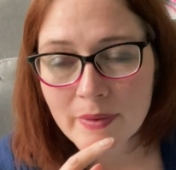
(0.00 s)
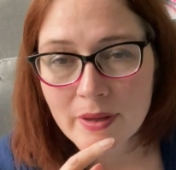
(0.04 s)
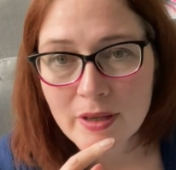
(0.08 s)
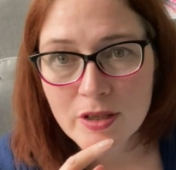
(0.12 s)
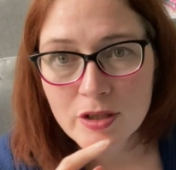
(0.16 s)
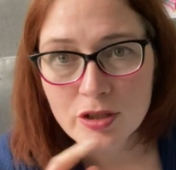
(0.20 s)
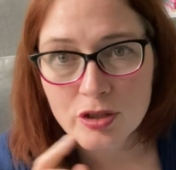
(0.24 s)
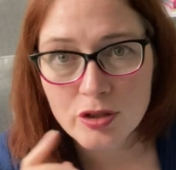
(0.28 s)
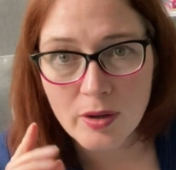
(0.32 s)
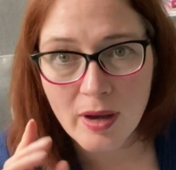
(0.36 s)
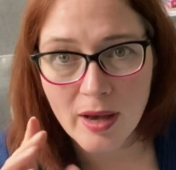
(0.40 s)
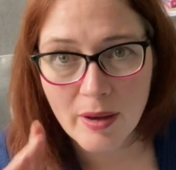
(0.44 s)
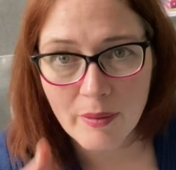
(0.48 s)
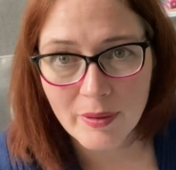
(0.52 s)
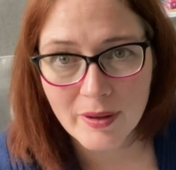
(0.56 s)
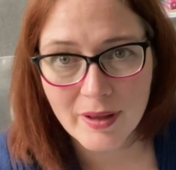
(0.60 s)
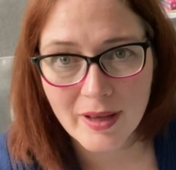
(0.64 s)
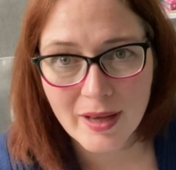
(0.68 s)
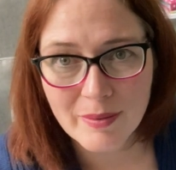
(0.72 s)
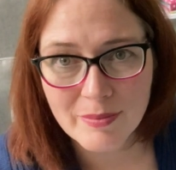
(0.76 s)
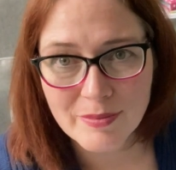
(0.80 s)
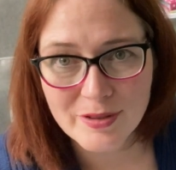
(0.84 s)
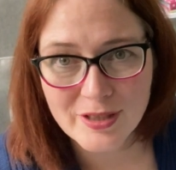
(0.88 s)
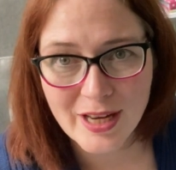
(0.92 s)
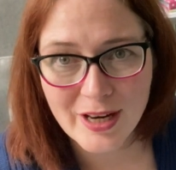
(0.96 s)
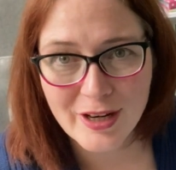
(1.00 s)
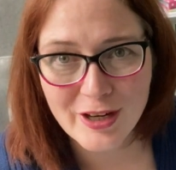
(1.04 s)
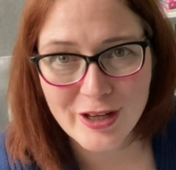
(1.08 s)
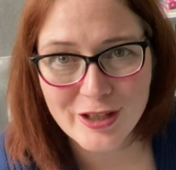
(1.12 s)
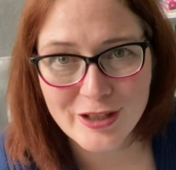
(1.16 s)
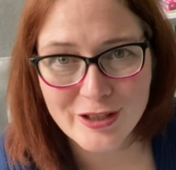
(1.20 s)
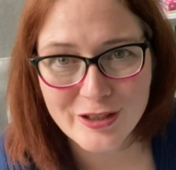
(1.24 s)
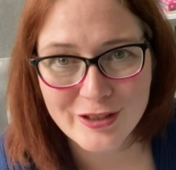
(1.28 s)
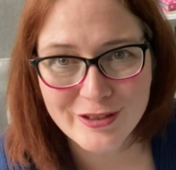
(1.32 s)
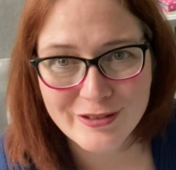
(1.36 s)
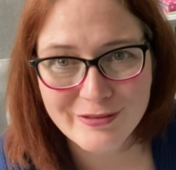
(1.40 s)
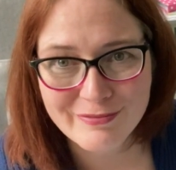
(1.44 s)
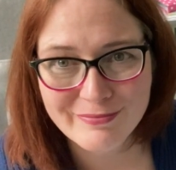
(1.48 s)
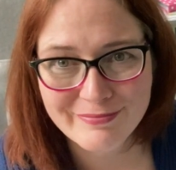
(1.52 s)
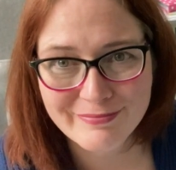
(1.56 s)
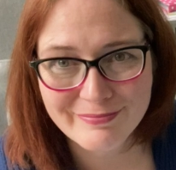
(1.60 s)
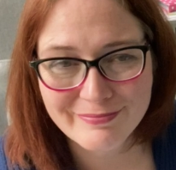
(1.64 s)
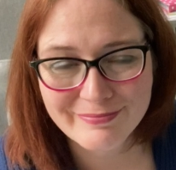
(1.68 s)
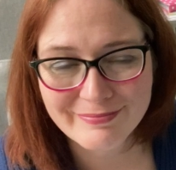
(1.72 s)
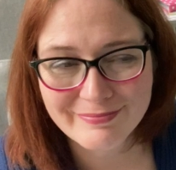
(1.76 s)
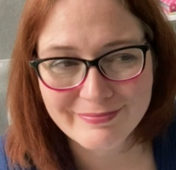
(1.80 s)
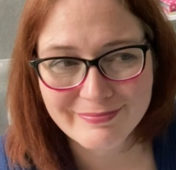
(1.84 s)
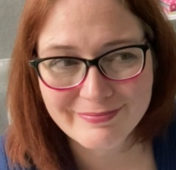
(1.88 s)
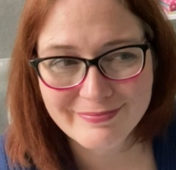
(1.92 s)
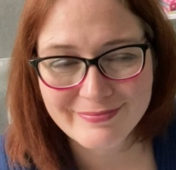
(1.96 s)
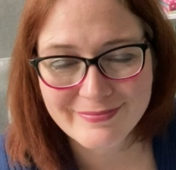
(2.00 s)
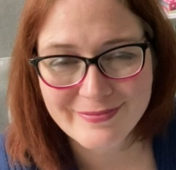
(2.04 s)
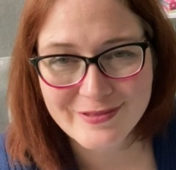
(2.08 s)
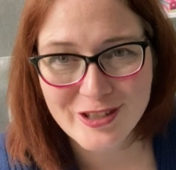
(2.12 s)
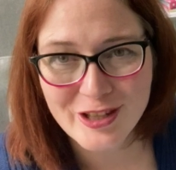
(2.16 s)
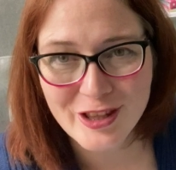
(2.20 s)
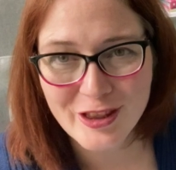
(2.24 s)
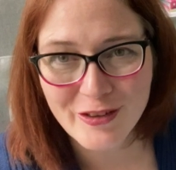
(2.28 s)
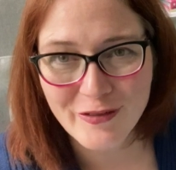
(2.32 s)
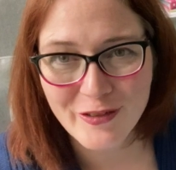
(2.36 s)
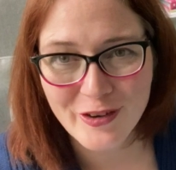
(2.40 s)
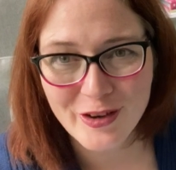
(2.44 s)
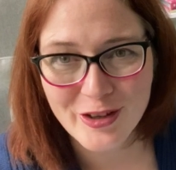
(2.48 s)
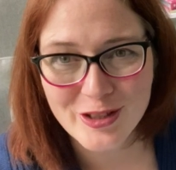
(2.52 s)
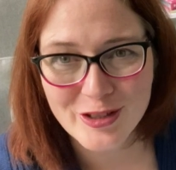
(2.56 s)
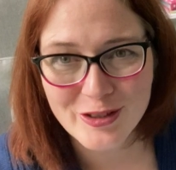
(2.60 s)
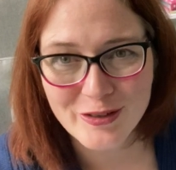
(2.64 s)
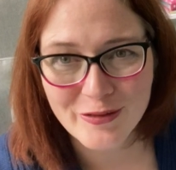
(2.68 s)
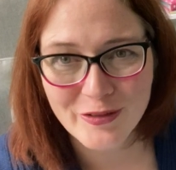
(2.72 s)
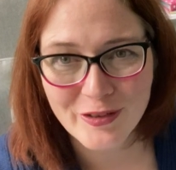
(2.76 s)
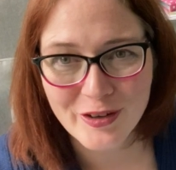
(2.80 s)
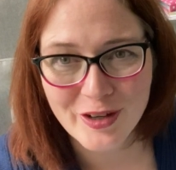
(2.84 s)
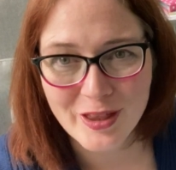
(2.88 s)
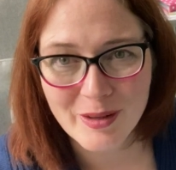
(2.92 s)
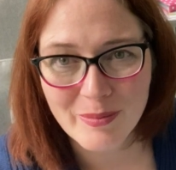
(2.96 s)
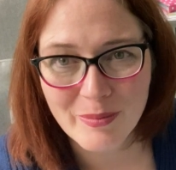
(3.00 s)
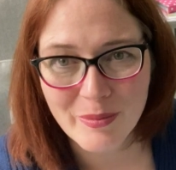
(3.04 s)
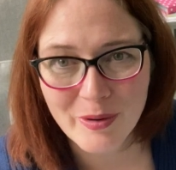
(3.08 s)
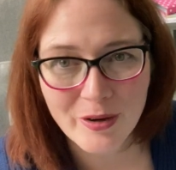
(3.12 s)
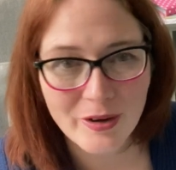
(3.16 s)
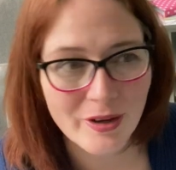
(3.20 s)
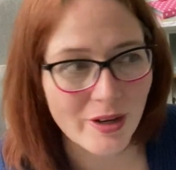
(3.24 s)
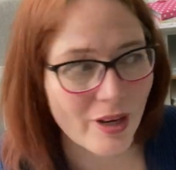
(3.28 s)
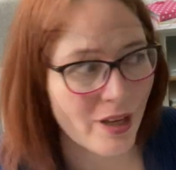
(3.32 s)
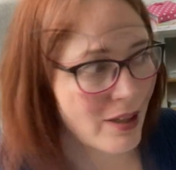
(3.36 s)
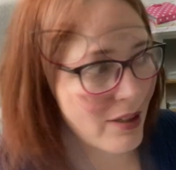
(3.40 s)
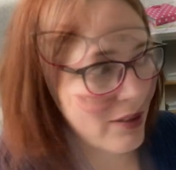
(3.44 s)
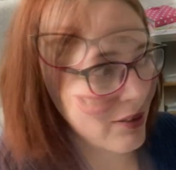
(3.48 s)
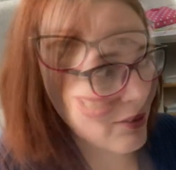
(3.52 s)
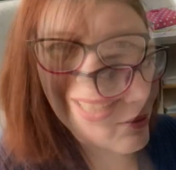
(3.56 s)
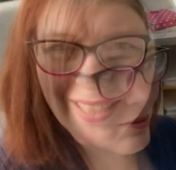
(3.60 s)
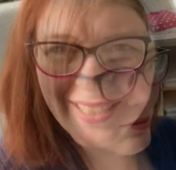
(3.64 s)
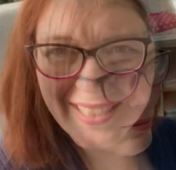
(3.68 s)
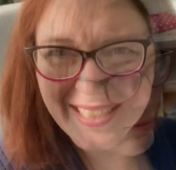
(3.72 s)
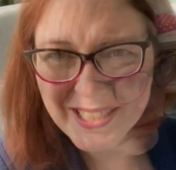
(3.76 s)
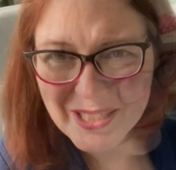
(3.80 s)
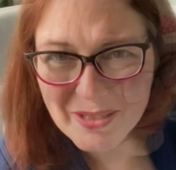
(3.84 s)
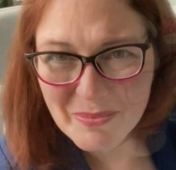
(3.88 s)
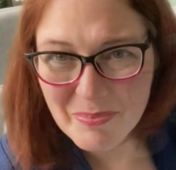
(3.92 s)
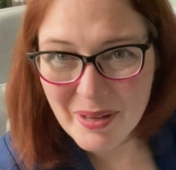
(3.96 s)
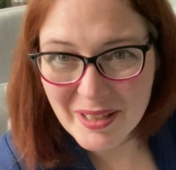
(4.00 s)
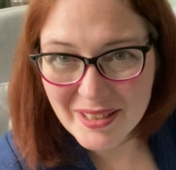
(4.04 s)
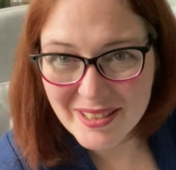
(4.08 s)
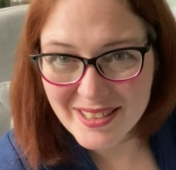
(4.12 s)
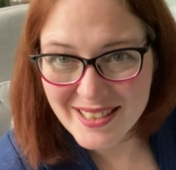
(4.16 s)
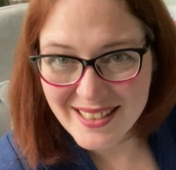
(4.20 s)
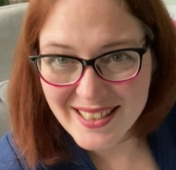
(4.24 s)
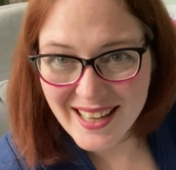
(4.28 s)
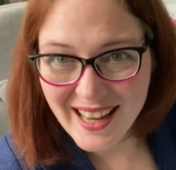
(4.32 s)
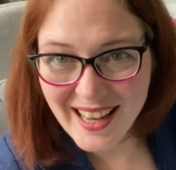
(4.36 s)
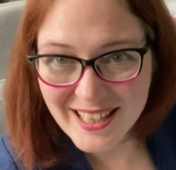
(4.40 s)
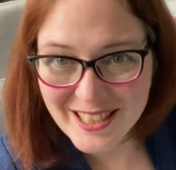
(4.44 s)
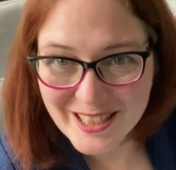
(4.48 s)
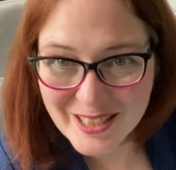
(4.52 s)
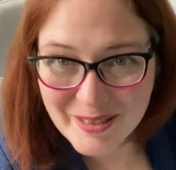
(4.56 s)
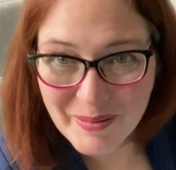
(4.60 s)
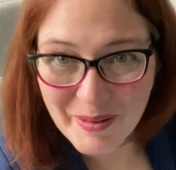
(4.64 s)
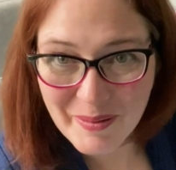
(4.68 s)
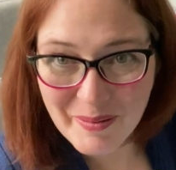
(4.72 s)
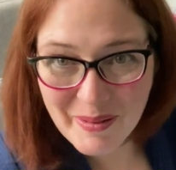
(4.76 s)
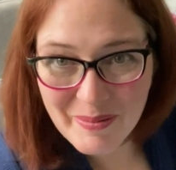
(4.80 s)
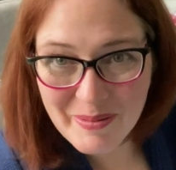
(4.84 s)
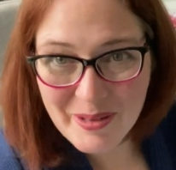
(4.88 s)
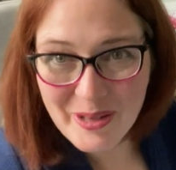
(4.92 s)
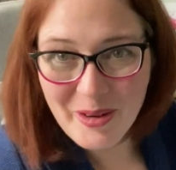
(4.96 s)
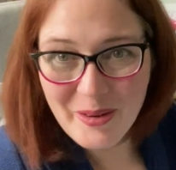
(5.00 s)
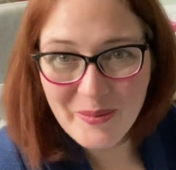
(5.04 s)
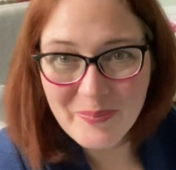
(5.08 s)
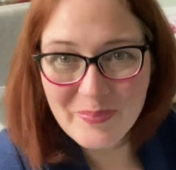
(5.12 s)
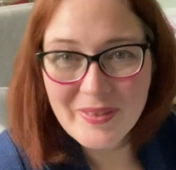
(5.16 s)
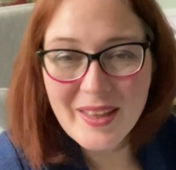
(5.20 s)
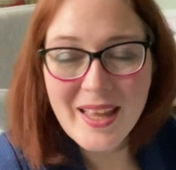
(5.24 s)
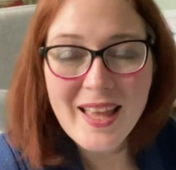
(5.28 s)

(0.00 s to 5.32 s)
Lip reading: So I will come down and do the voiceover in the morning. Good idea to multitask, but maybe not.